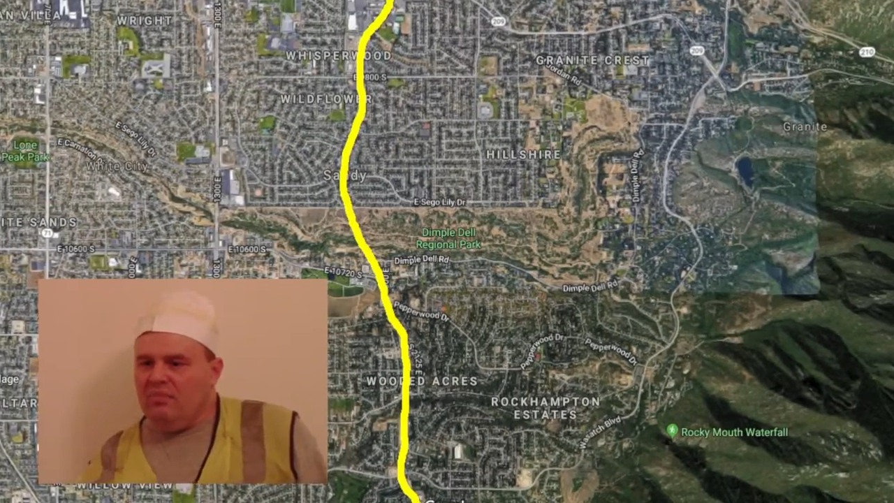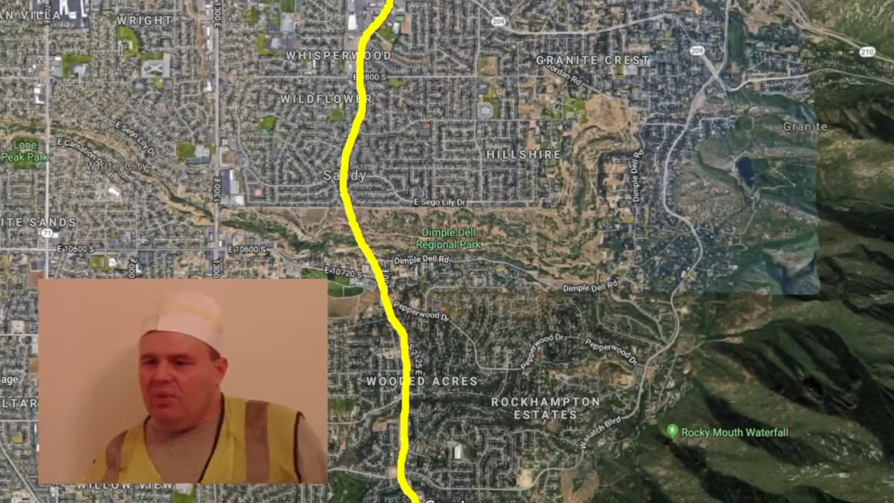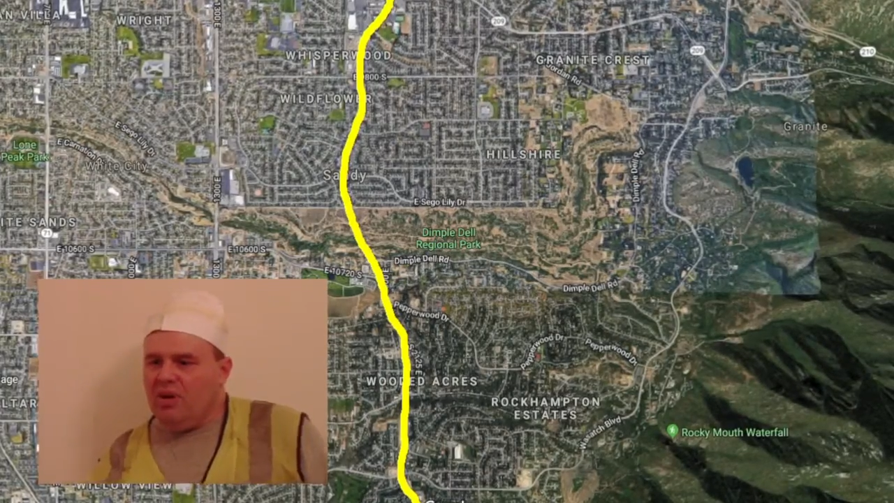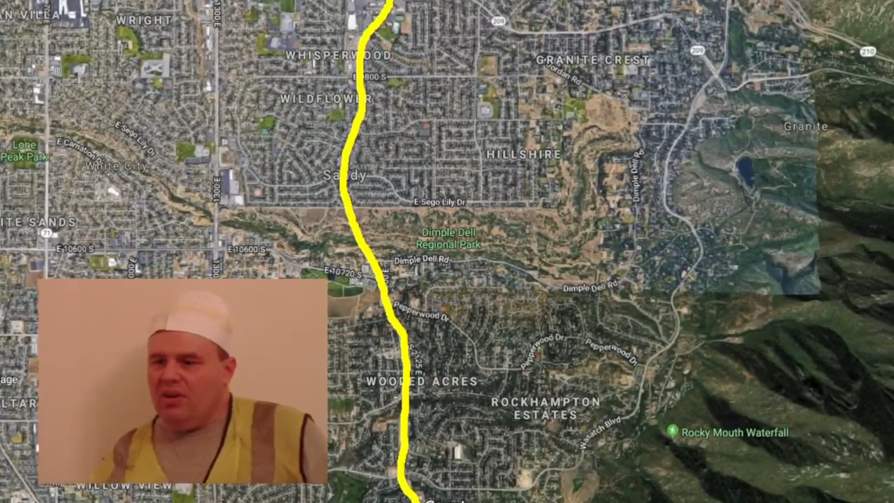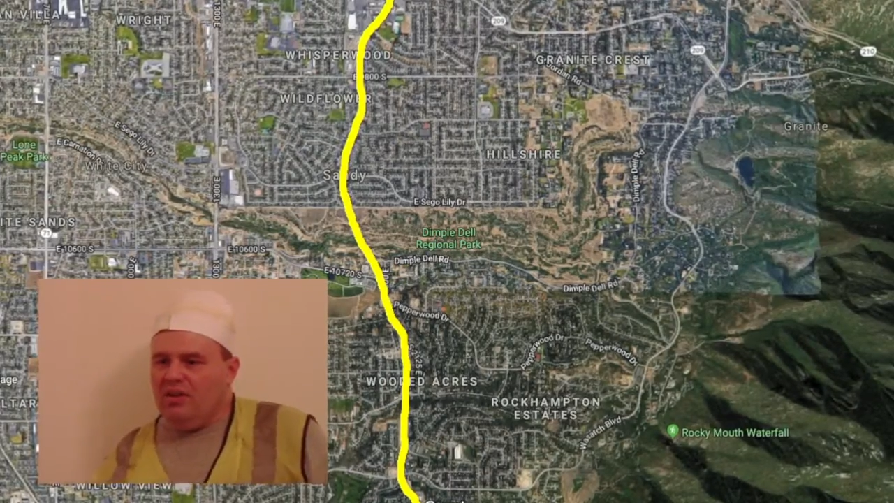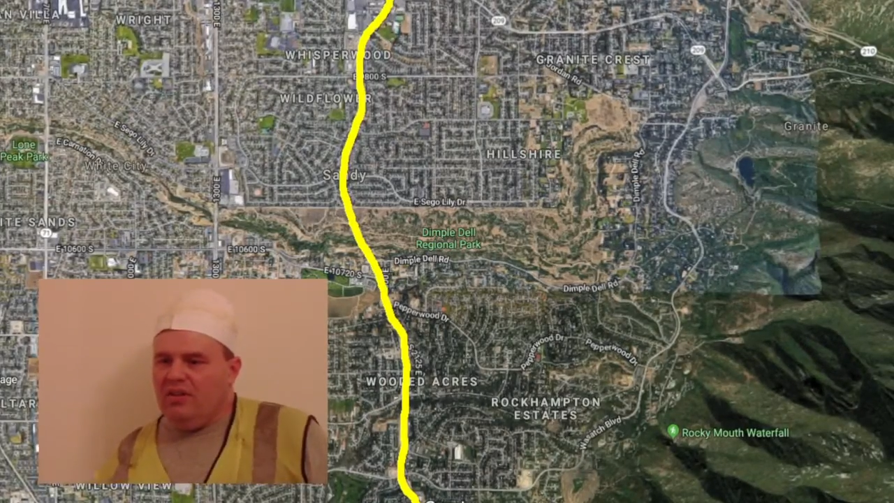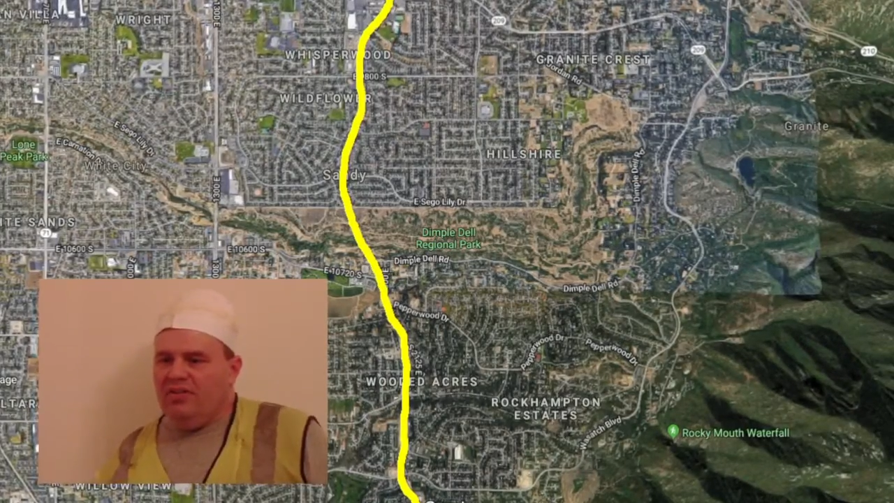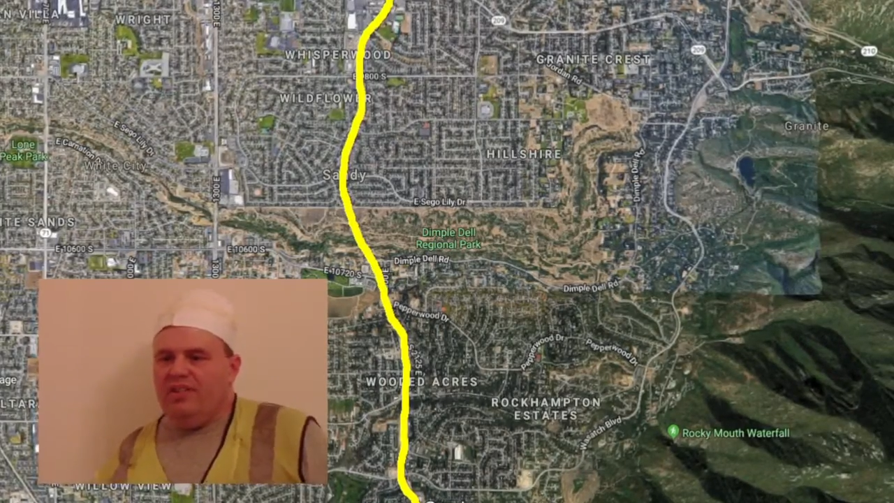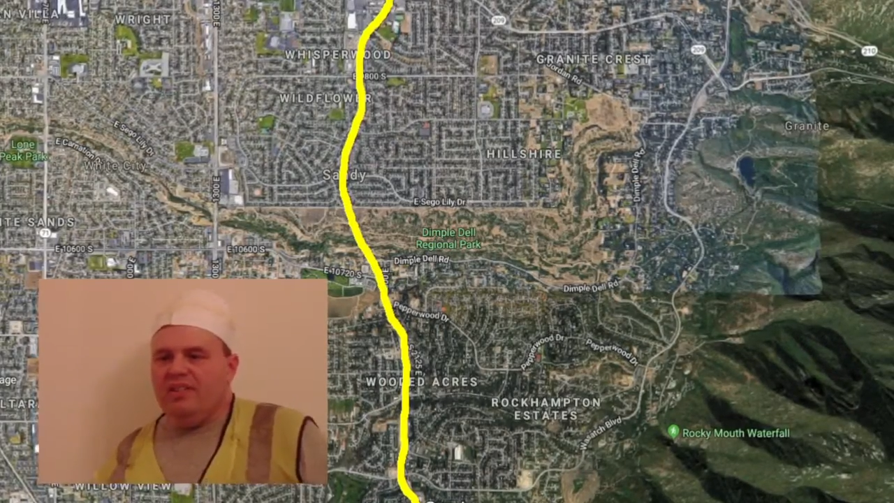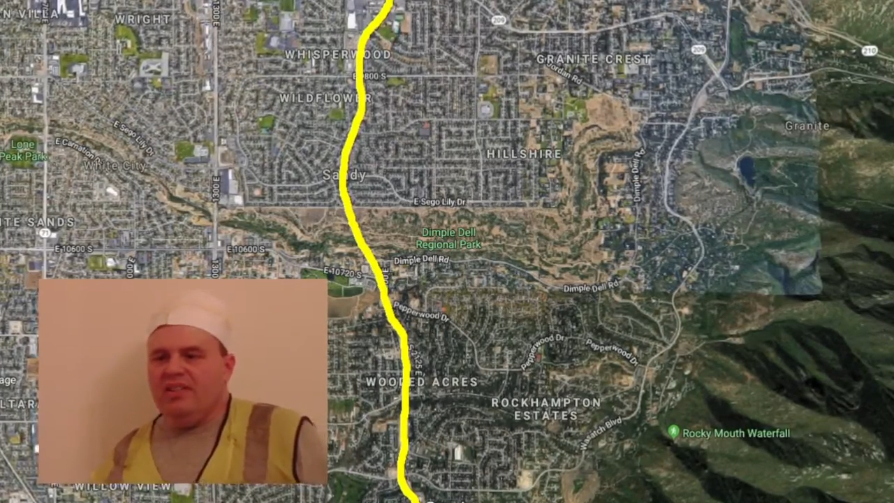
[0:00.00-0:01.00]
part
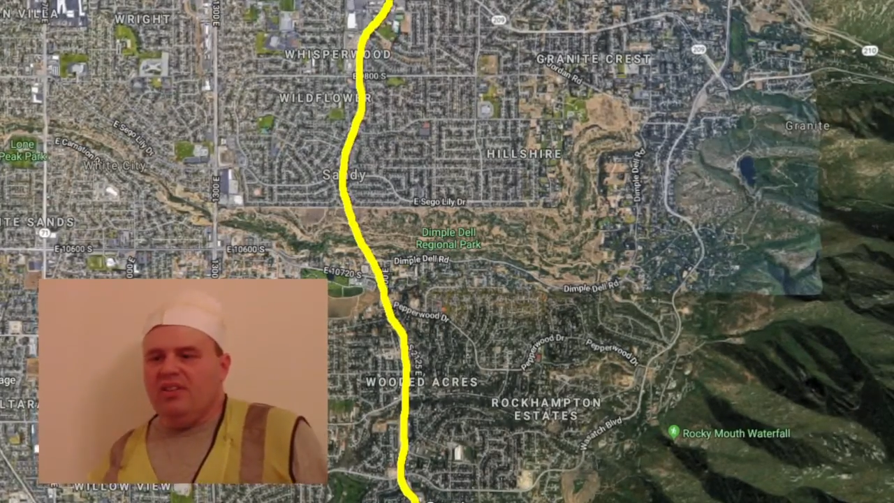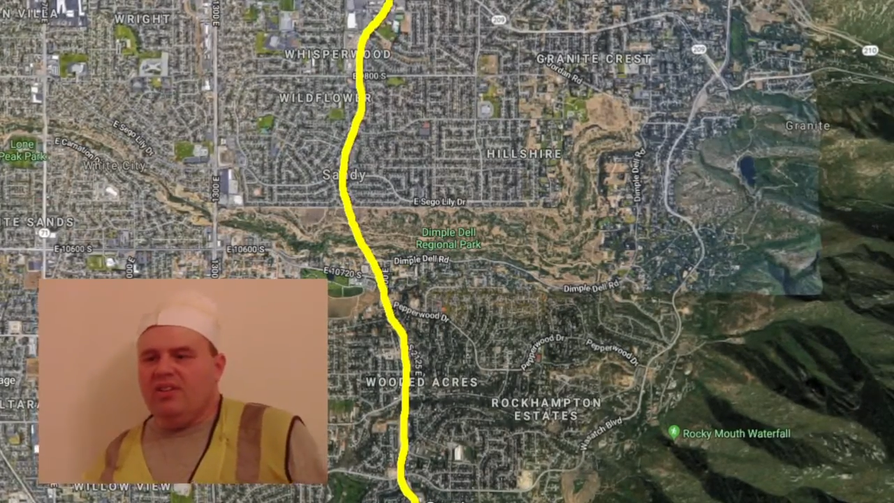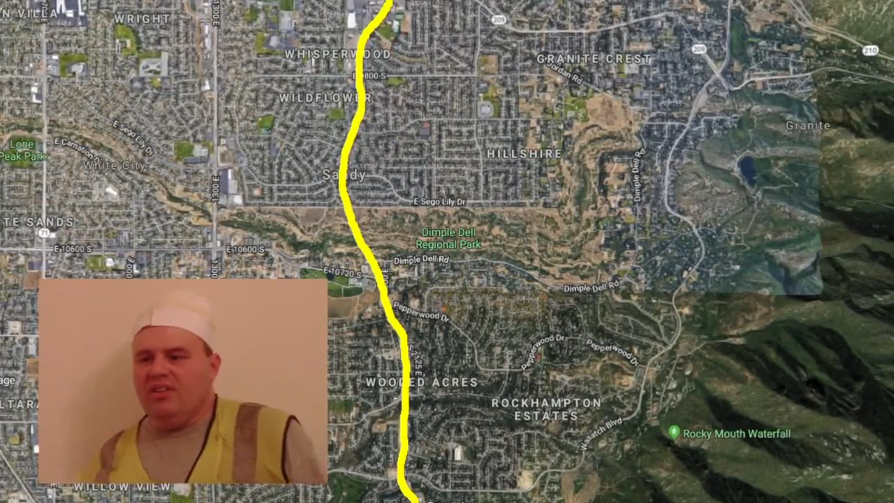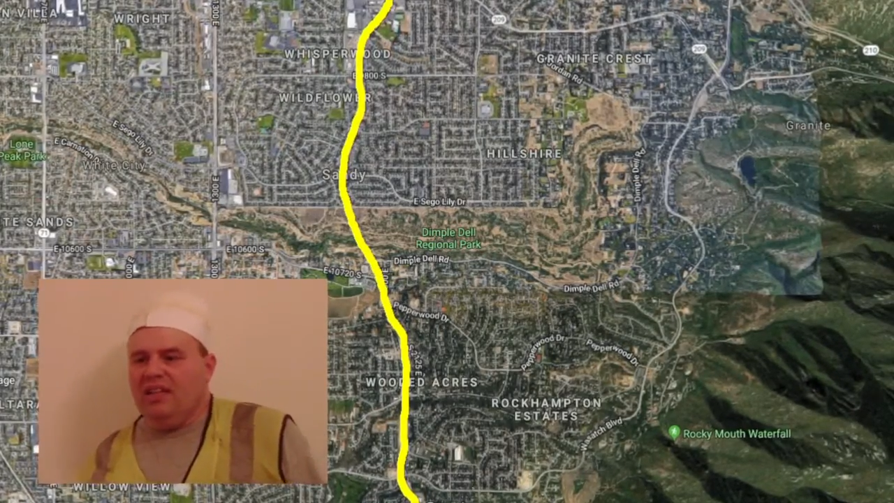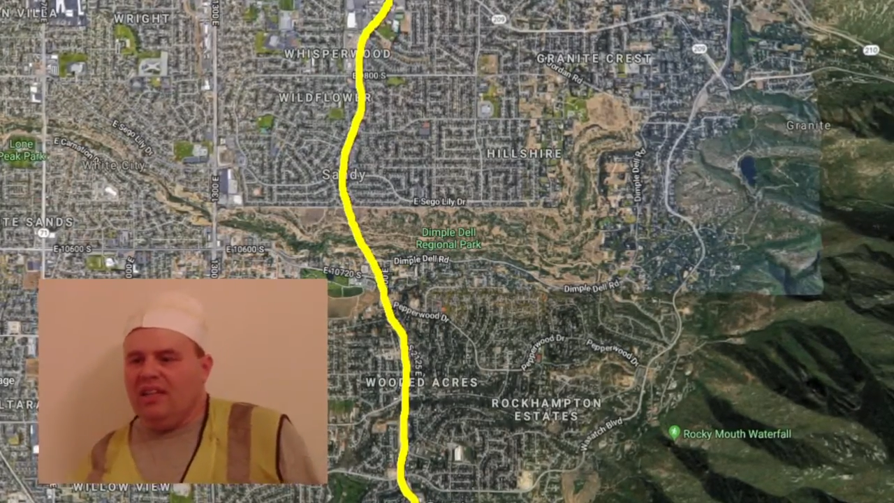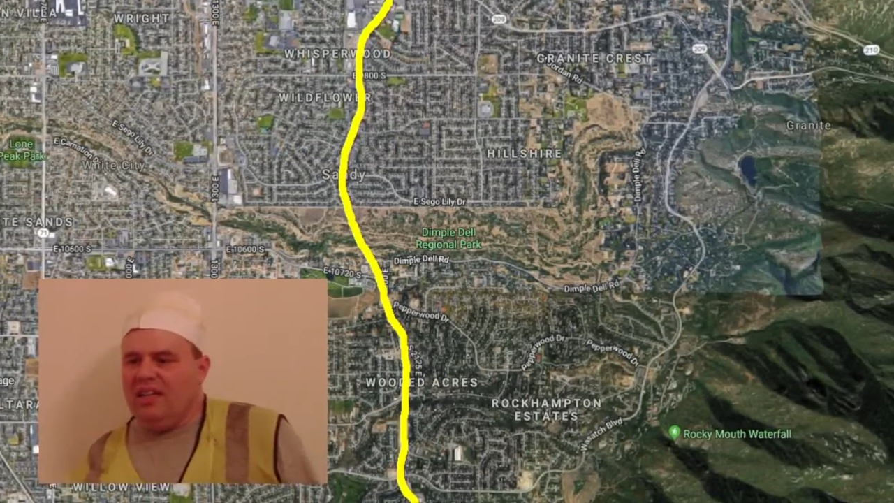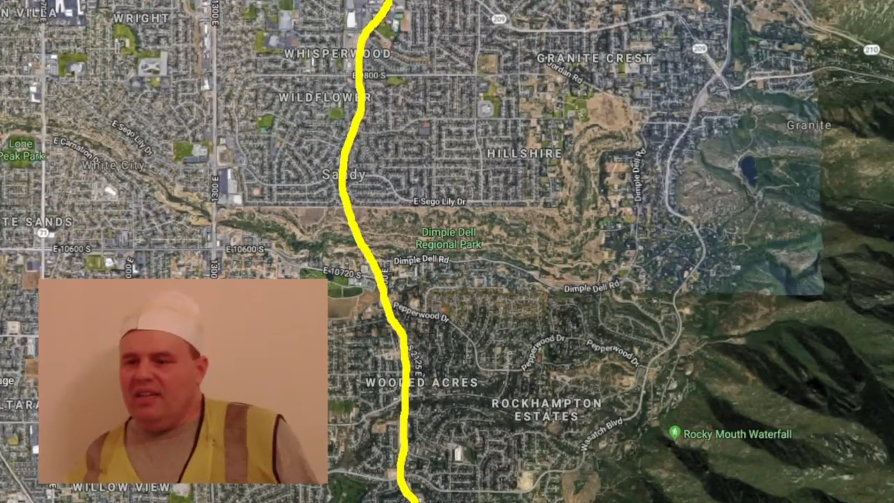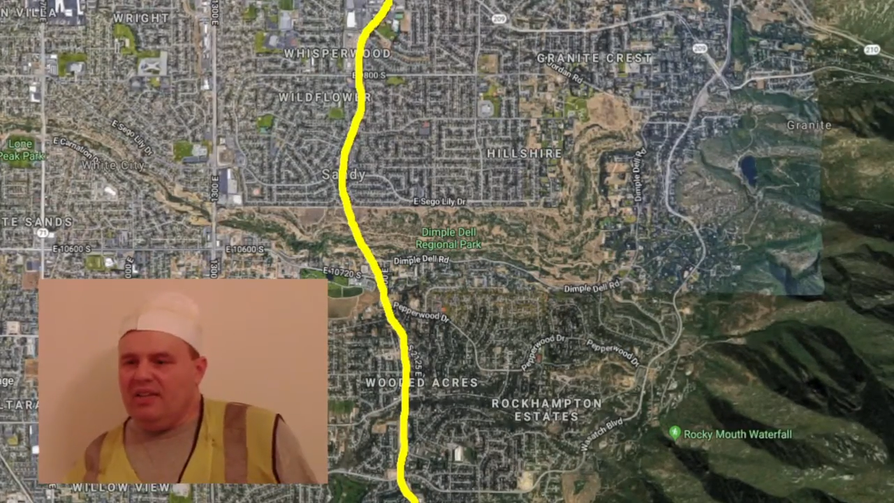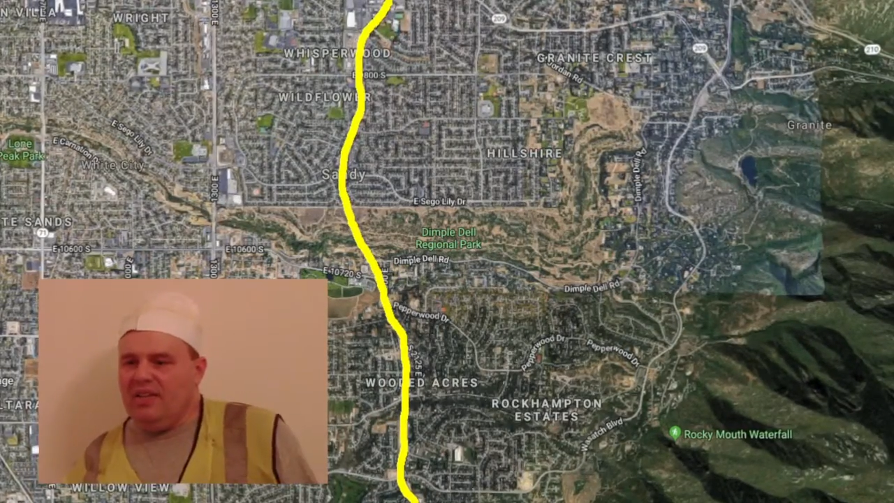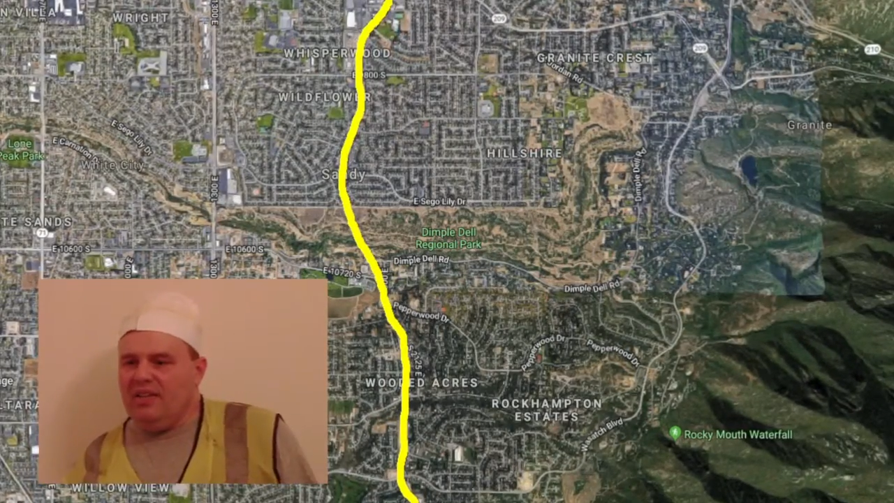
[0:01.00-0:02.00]
of Salt Lake
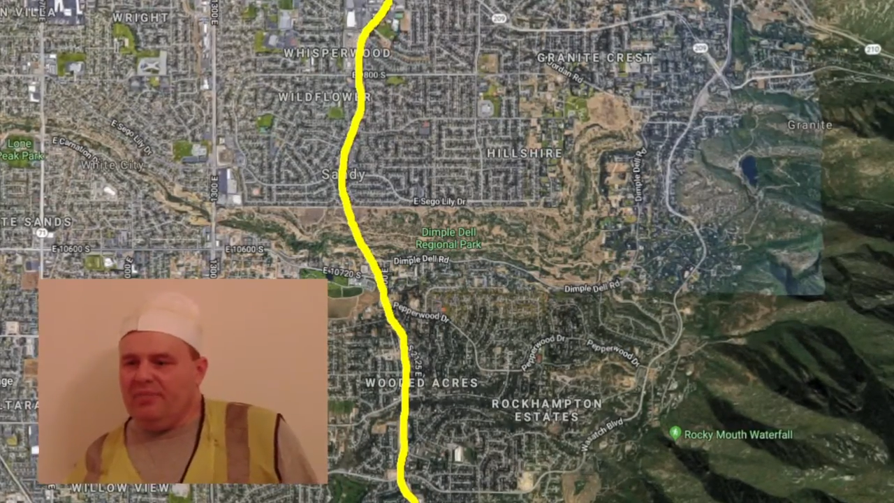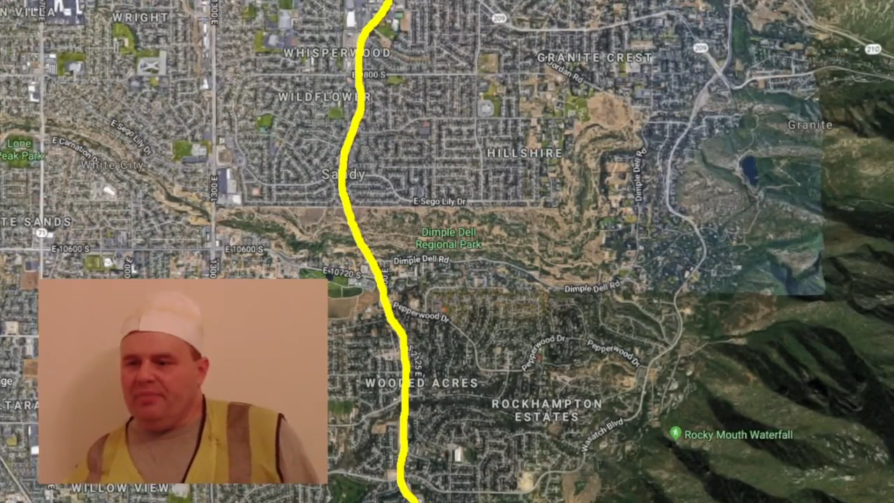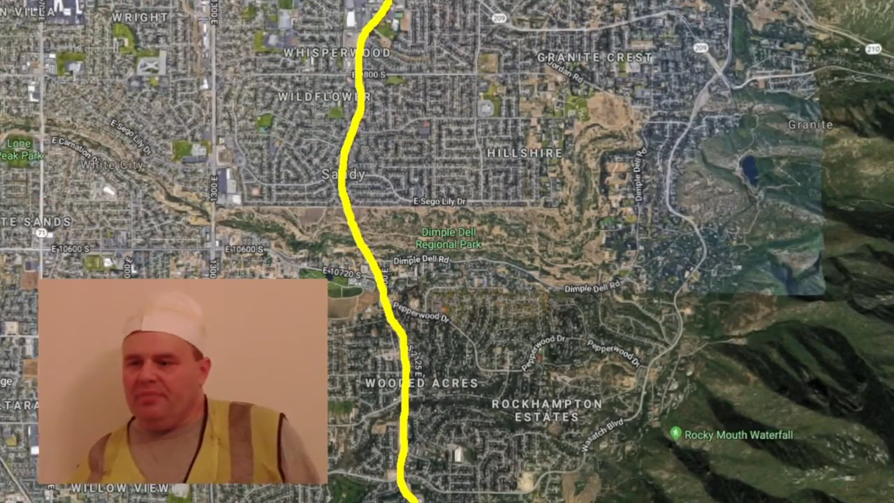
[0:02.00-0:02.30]
County.